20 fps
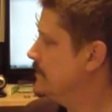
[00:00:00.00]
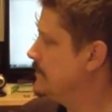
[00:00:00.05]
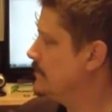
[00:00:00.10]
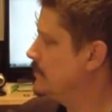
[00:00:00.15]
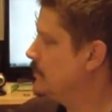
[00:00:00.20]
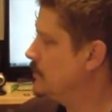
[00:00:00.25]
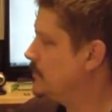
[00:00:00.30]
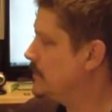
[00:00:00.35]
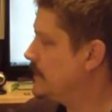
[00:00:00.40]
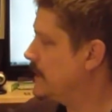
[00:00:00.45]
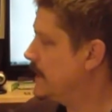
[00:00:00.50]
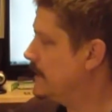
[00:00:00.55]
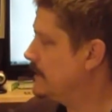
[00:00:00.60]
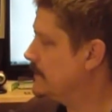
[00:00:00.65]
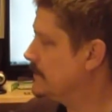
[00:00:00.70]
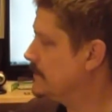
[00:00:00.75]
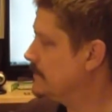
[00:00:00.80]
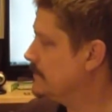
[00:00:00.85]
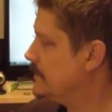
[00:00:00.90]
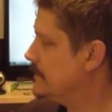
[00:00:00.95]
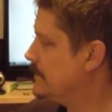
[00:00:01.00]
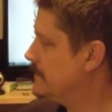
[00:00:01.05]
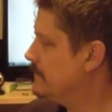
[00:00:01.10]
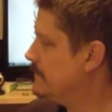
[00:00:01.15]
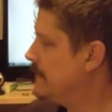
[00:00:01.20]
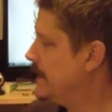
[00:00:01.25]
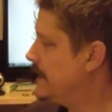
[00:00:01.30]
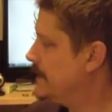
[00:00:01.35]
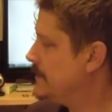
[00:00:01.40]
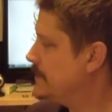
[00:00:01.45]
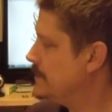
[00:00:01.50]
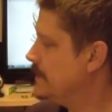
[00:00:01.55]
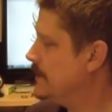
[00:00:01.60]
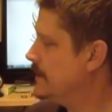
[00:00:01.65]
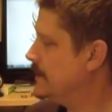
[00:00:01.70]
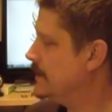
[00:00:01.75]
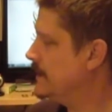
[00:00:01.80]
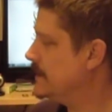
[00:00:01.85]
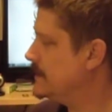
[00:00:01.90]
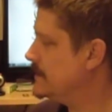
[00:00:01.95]
of the boil kettle to what the mash
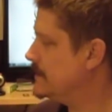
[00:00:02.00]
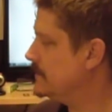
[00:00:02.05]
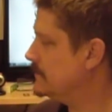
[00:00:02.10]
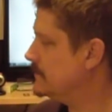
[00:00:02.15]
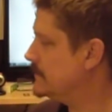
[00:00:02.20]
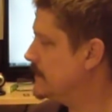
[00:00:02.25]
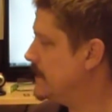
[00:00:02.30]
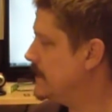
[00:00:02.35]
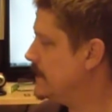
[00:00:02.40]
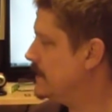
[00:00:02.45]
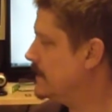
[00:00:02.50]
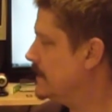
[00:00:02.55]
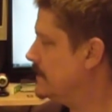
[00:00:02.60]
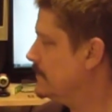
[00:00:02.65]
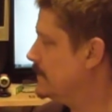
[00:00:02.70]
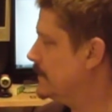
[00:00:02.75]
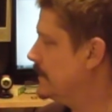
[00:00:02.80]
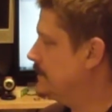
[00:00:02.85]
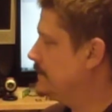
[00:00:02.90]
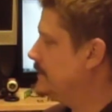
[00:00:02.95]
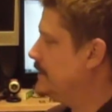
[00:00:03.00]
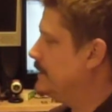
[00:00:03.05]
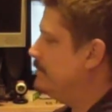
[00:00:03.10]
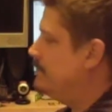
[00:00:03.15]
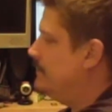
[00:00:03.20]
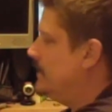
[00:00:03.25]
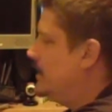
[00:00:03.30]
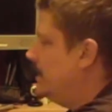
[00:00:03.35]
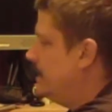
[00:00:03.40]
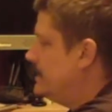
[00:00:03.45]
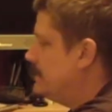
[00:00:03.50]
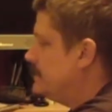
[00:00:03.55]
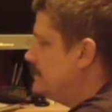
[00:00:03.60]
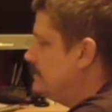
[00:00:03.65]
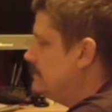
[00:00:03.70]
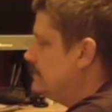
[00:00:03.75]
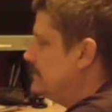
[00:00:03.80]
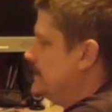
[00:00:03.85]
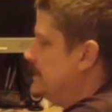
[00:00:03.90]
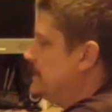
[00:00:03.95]
tun and HLT are going to be. I did buy
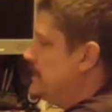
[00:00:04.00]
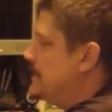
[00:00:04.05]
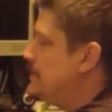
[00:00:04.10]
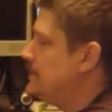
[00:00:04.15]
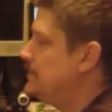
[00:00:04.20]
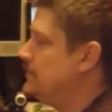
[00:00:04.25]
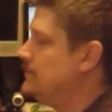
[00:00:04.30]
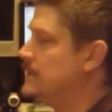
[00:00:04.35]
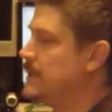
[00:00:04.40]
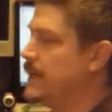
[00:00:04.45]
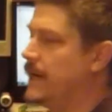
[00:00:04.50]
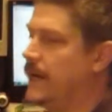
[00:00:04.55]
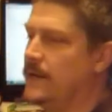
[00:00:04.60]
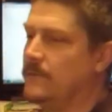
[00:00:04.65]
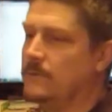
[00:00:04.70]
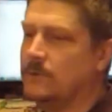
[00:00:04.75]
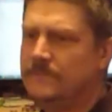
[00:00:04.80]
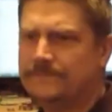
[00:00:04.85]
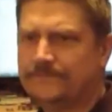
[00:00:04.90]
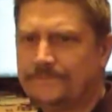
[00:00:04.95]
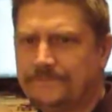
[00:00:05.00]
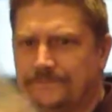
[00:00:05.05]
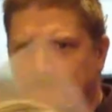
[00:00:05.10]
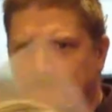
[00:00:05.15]
some additional cable